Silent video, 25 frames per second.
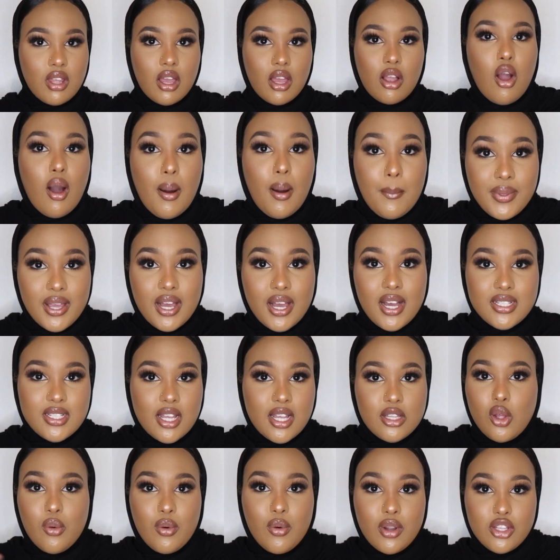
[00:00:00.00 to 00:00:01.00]
can't be asked,
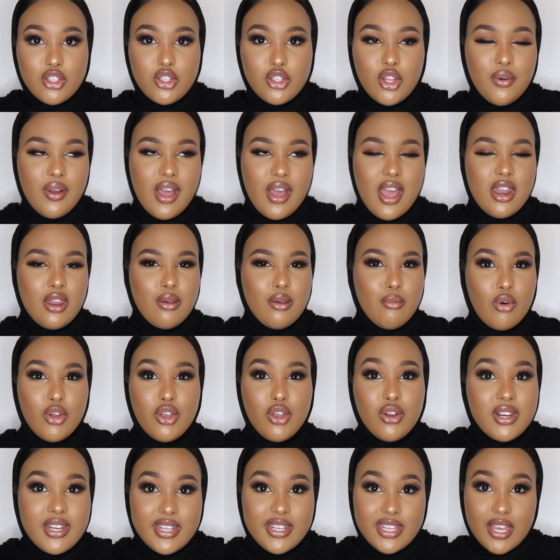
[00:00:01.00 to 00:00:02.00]
I don't want to do it anymore.
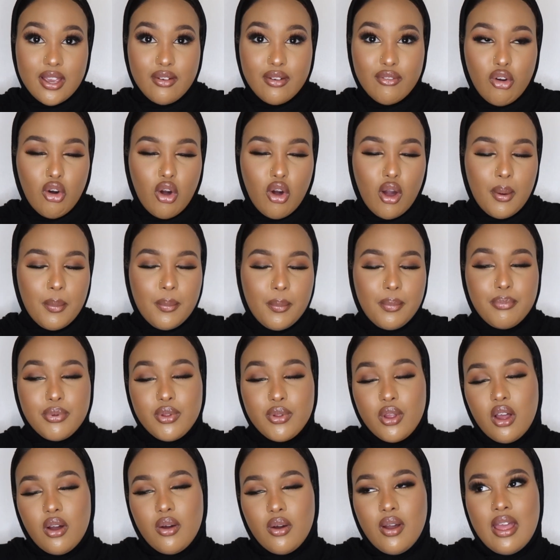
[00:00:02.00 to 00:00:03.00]
You're going to give up.
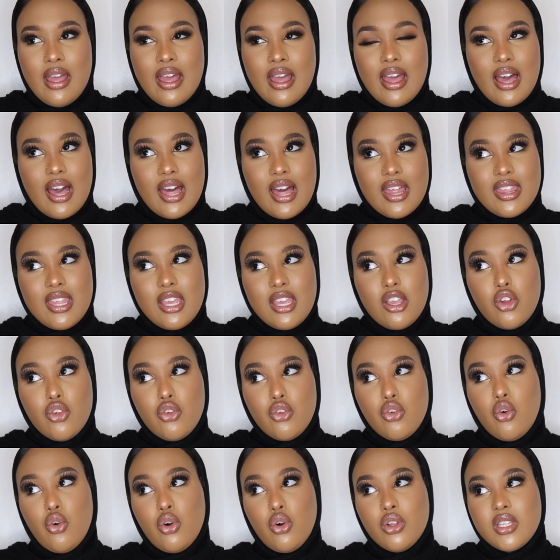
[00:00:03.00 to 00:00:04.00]
So I think
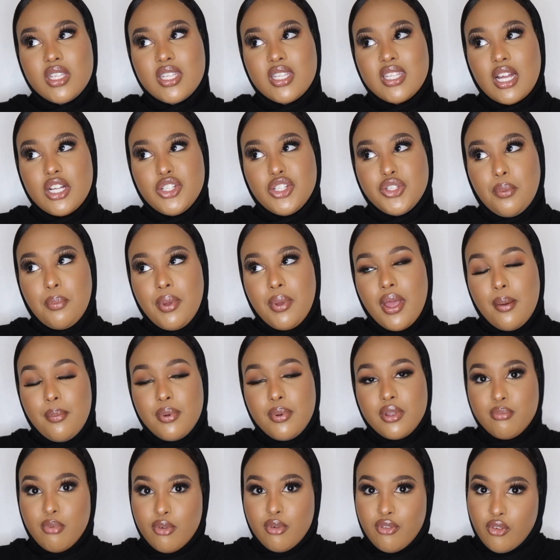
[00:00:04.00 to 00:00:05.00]
understand your
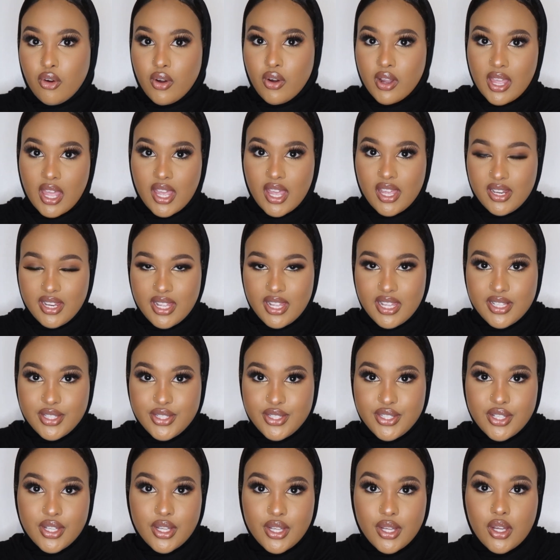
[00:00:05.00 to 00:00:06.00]
purpose before getting
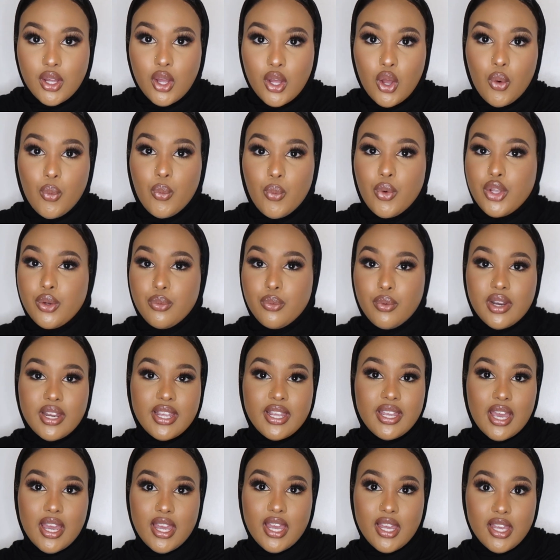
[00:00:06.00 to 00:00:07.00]
into what you want to get